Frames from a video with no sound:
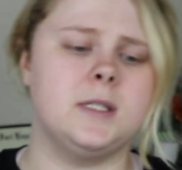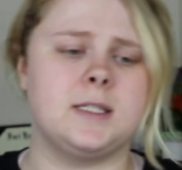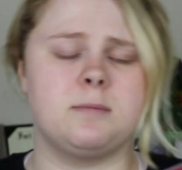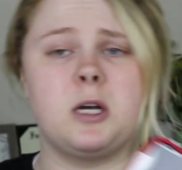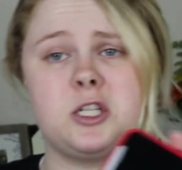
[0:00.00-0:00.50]

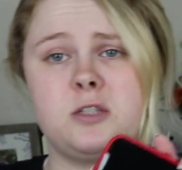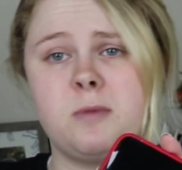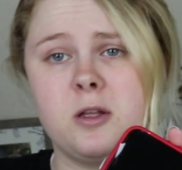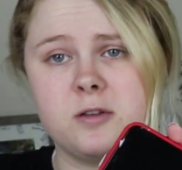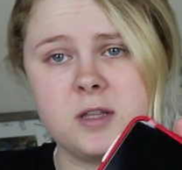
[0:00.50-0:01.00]
is much
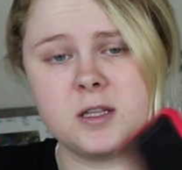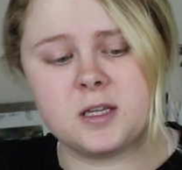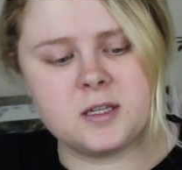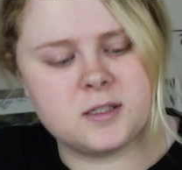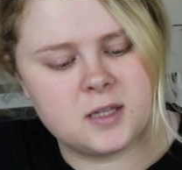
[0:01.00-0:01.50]
smaller than
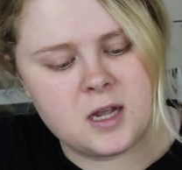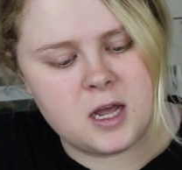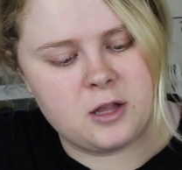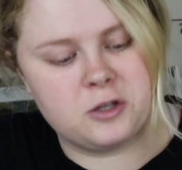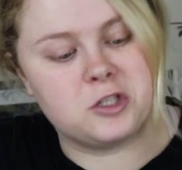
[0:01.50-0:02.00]
this.
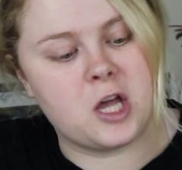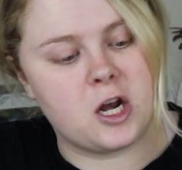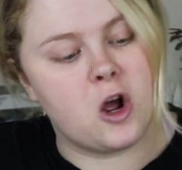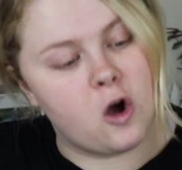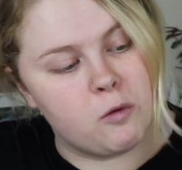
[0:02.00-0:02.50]
There's not
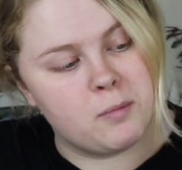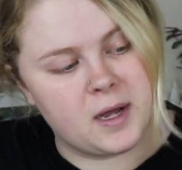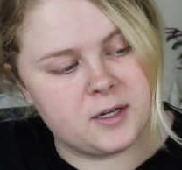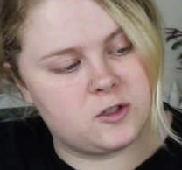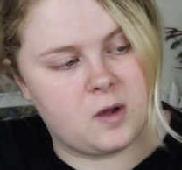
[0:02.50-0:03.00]
a home
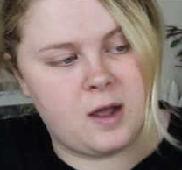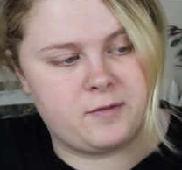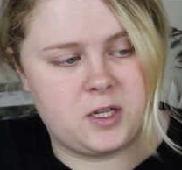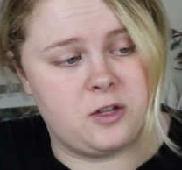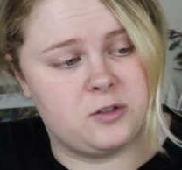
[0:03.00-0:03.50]
button, so I'll have
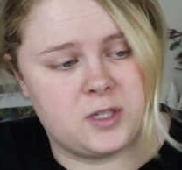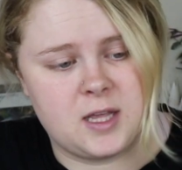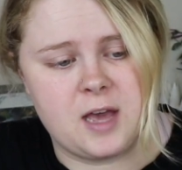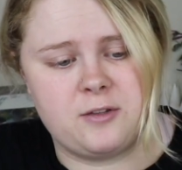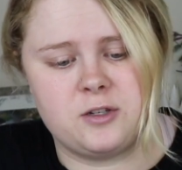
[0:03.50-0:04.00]
to get used to
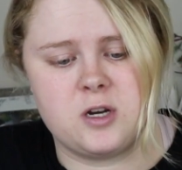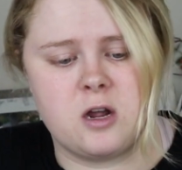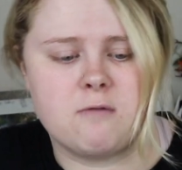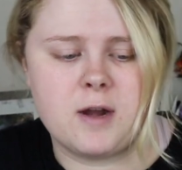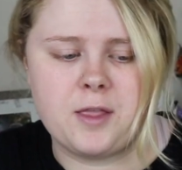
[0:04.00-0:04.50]
that. There's
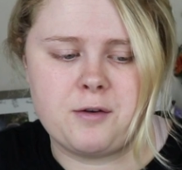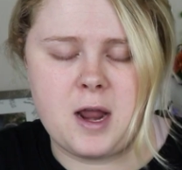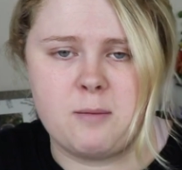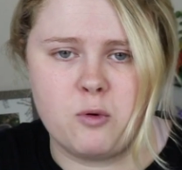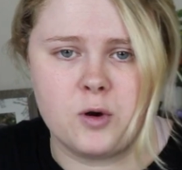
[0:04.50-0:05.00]
not a regular
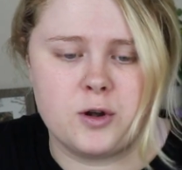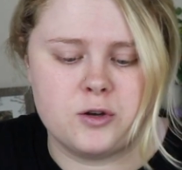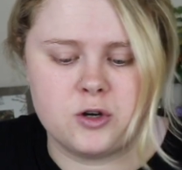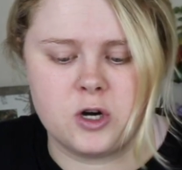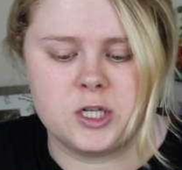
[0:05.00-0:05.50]
headboard
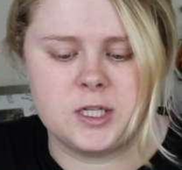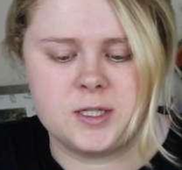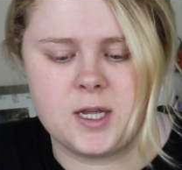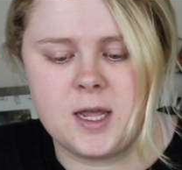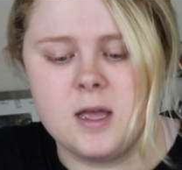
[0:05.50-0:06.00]
charging
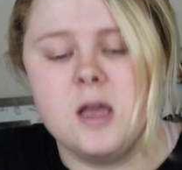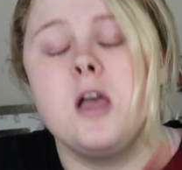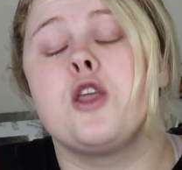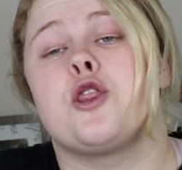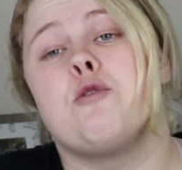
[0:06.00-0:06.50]
thing.
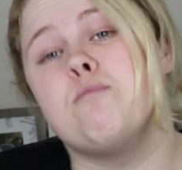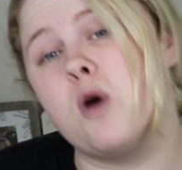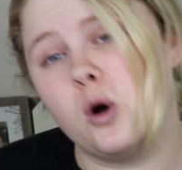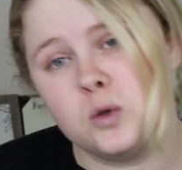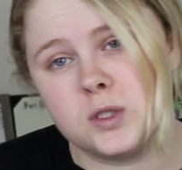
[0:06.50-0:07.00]
The
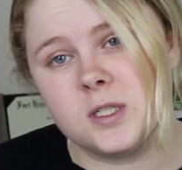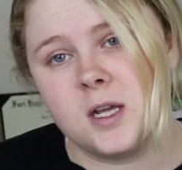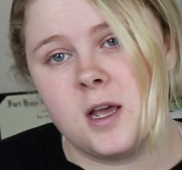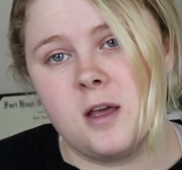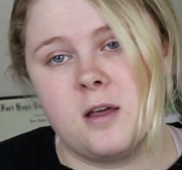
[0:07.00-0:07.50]
most,
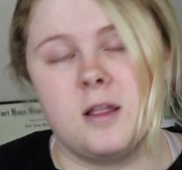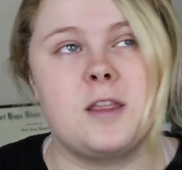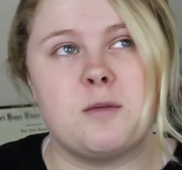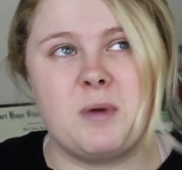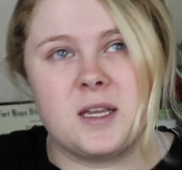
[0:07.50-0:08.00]

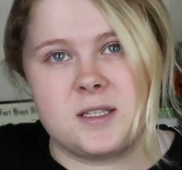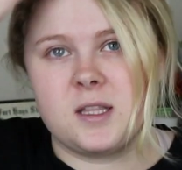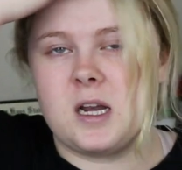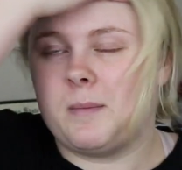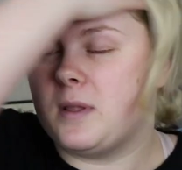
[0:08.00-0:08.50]
like the biggest thing
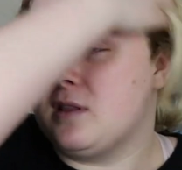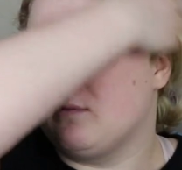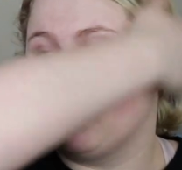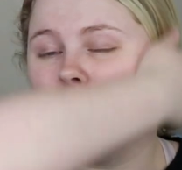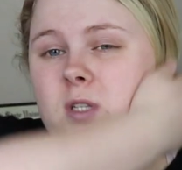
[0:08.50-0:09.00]
that I'm the
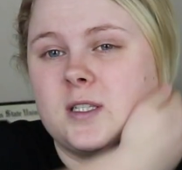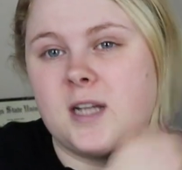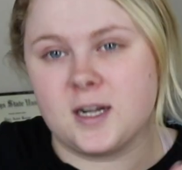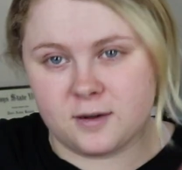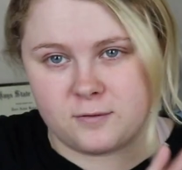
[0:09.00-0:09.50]
most
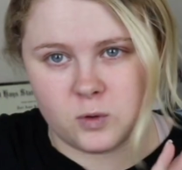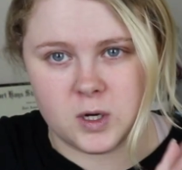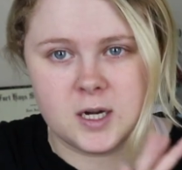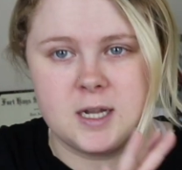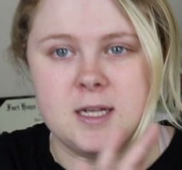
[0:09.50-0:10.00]
excited
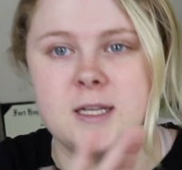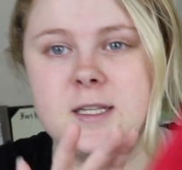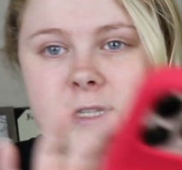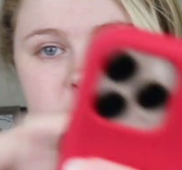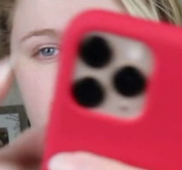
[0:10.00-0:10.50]
for
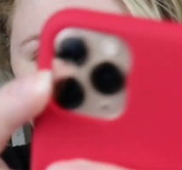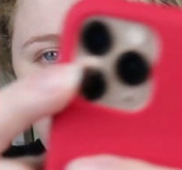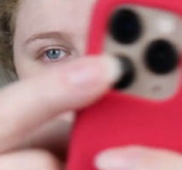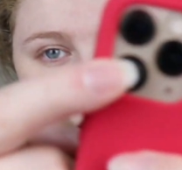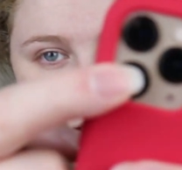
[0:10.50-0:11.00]
is
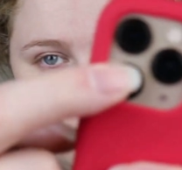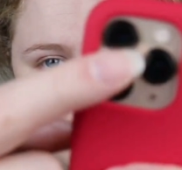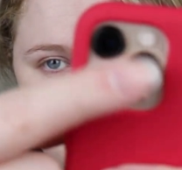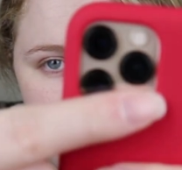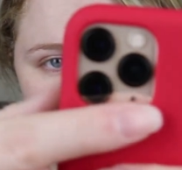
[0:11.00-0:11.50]
this.
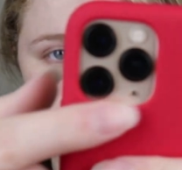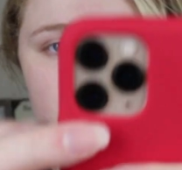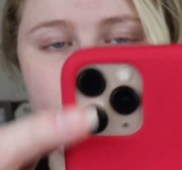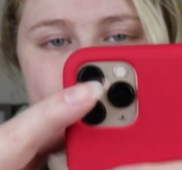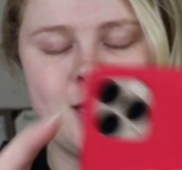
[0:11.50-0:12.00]
I'm
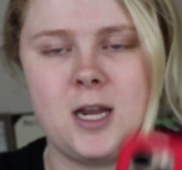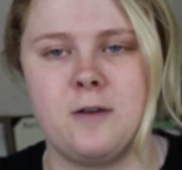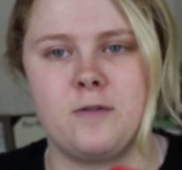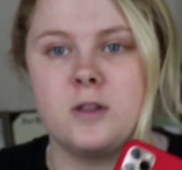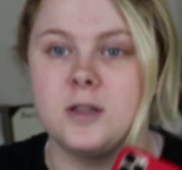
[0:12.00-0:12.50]
so excited
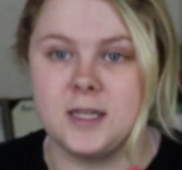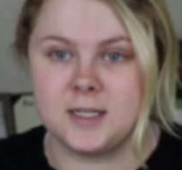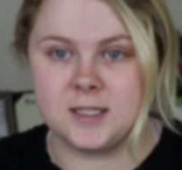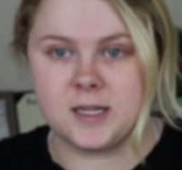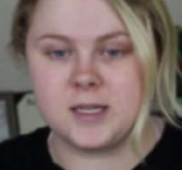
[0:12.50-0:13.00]
for the
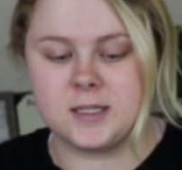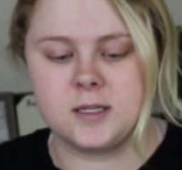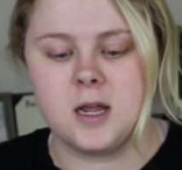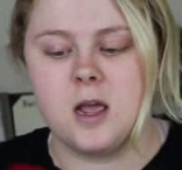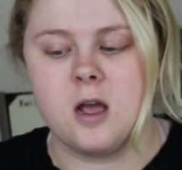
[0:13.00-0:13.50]
lenses.
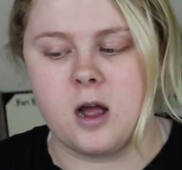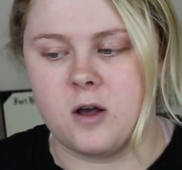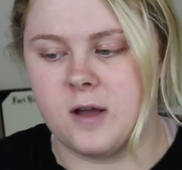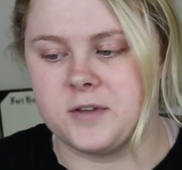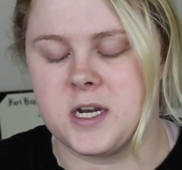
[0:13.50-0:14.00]
I'll
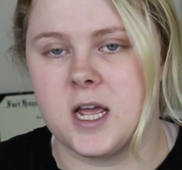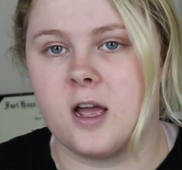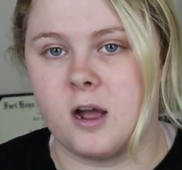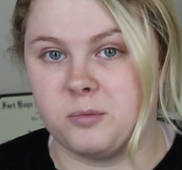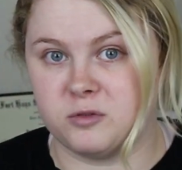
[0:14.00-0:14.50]
have to take a
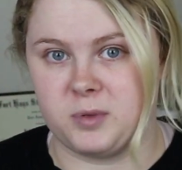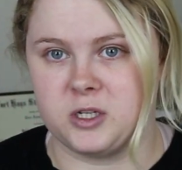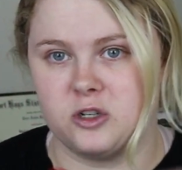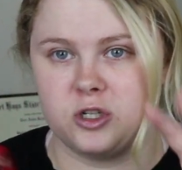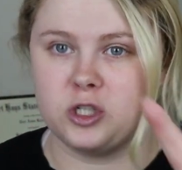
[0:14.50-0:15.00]
couple of
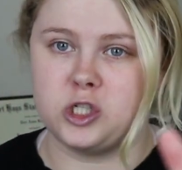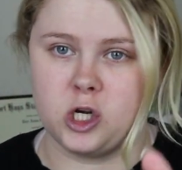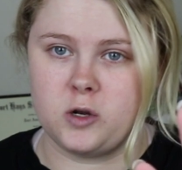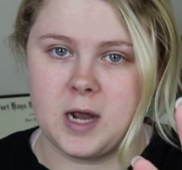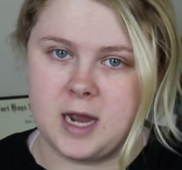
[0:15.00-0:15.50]
pictures and show
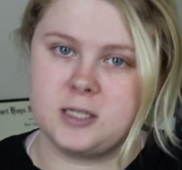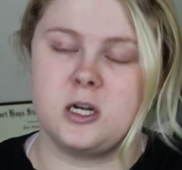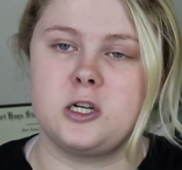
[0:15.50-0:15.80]
you guys